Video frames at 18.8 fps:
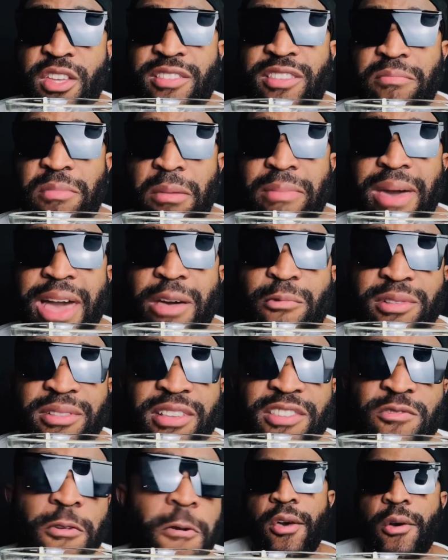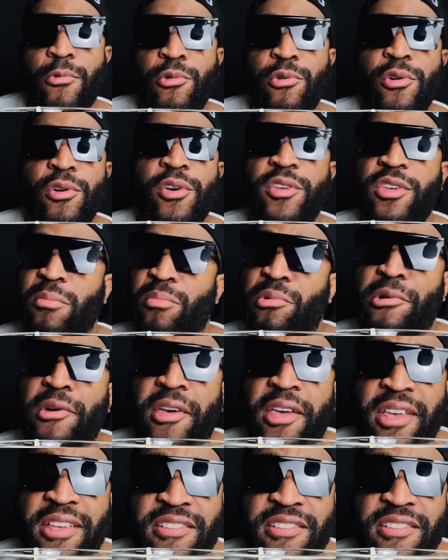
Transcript: to be back with this one. Whew, your boy is